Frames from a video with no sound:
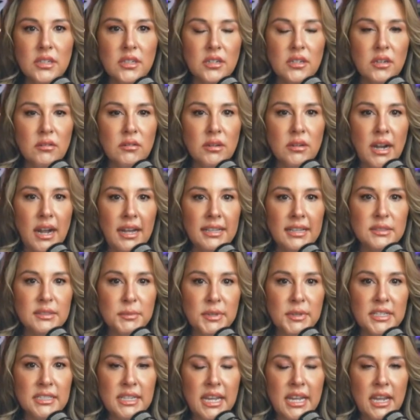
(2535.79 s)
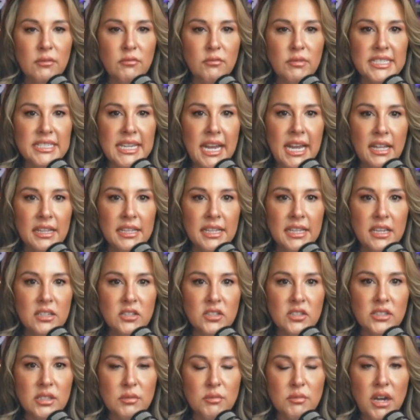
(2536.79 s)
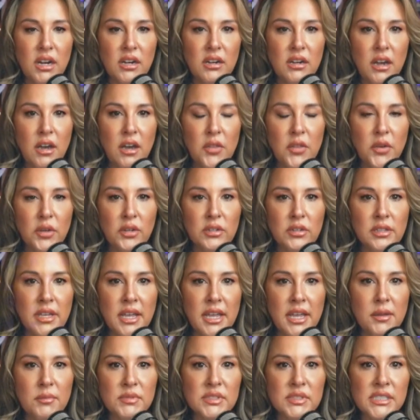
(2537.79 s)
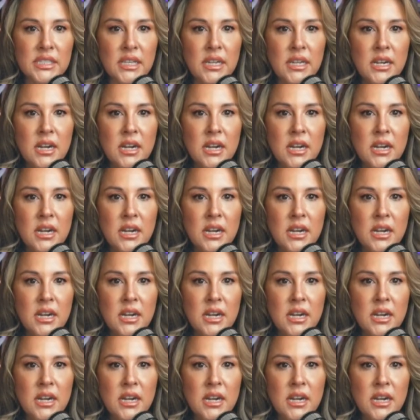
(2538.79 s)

harassment and retaliation, among other claims.